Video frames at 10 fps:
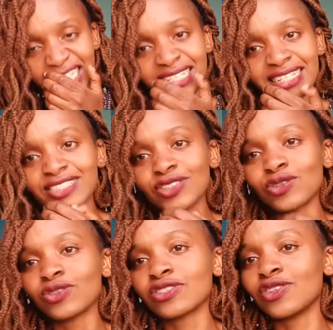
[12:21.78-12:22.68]
Achilles
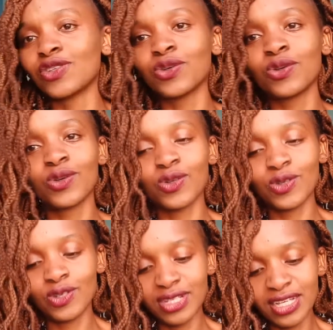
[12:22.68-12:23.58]
shoes,
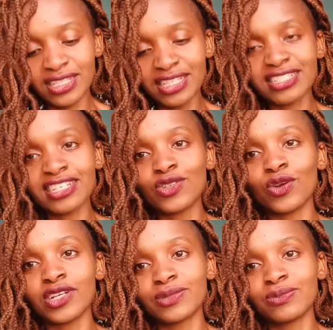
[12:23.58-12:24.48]
no. This
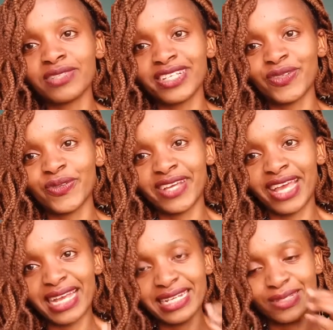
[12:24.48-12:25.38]
is not me, you
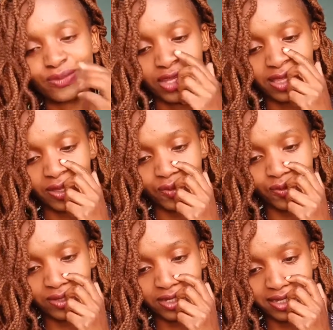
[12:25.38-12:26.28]
guys, by
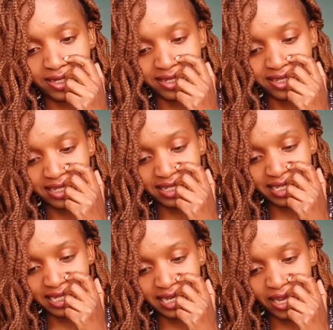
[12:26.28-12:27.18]
the way.
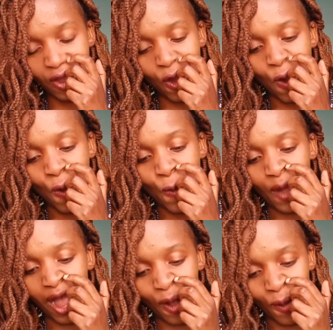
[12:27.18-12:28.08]

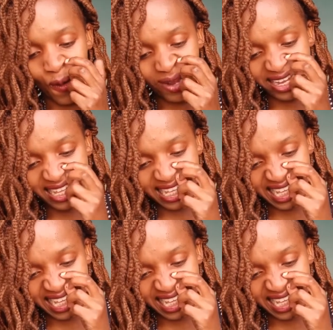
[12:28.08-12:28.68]
Wow.